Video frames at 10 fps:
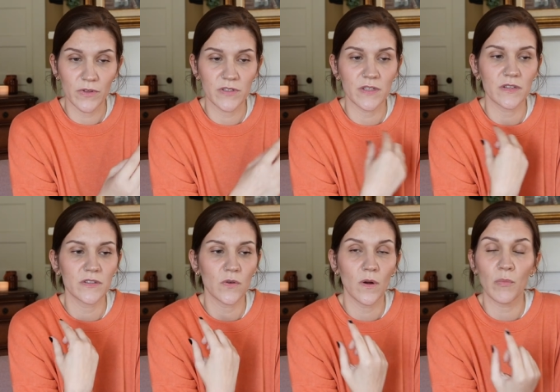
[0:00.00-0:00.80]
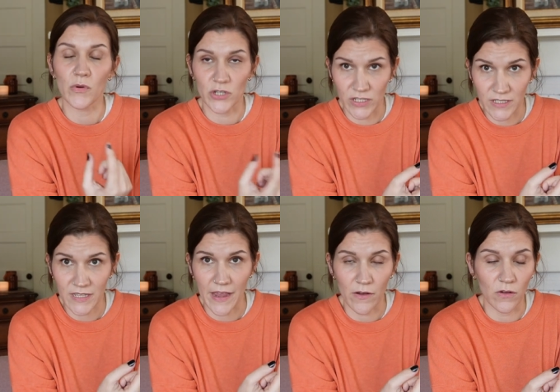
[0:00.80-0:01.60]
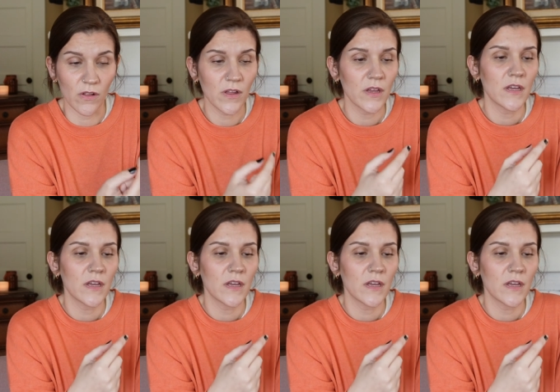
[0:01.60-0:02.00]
There's a Torah portion cycle